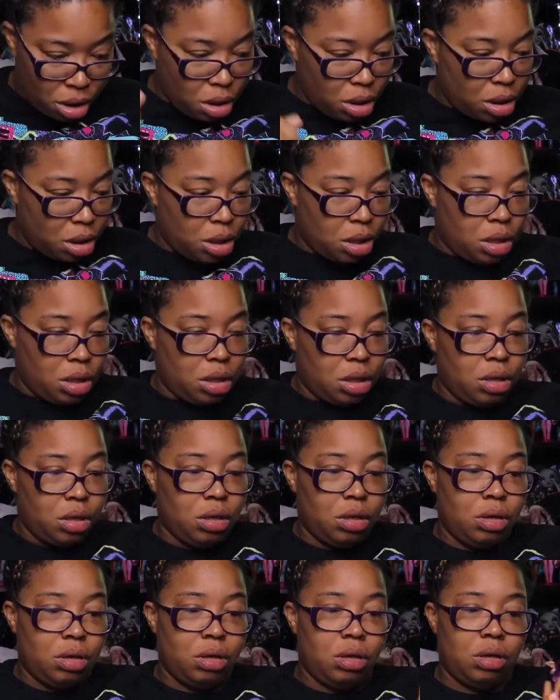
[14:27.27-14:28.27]

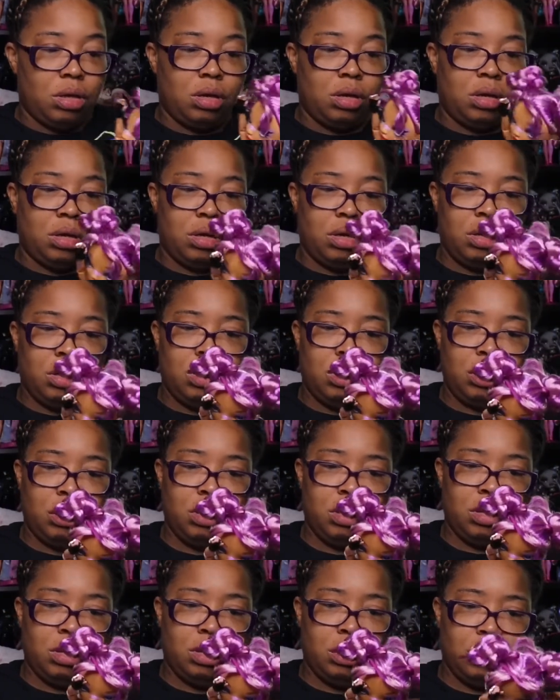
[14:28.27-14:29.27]
clothes.
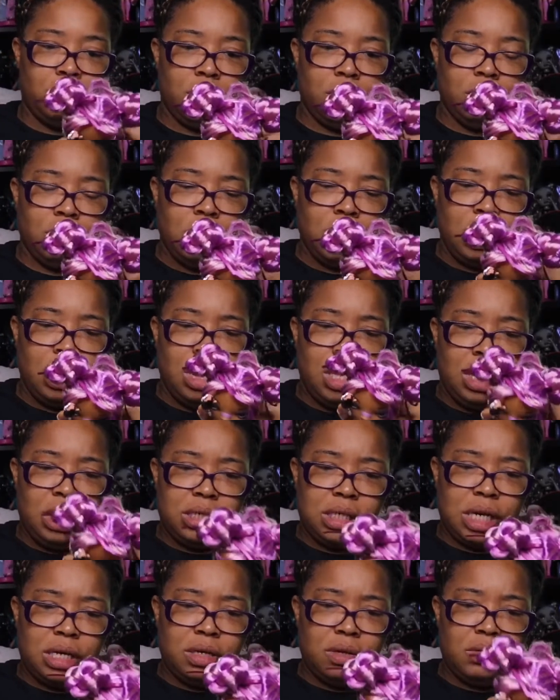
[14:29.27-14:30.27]

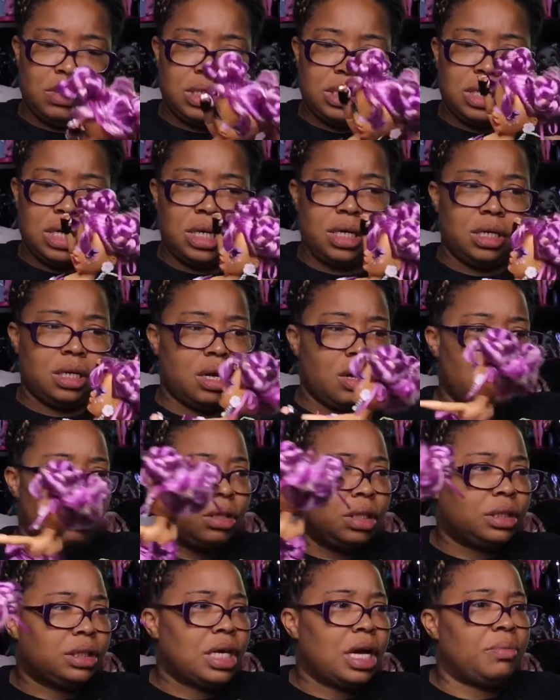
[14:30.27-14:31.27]
Cause I know this ain't, no,
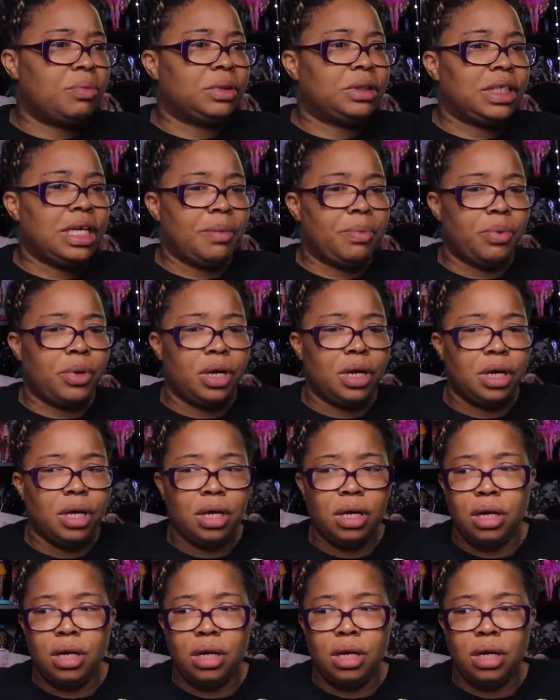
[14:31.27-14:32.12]
the top was separate.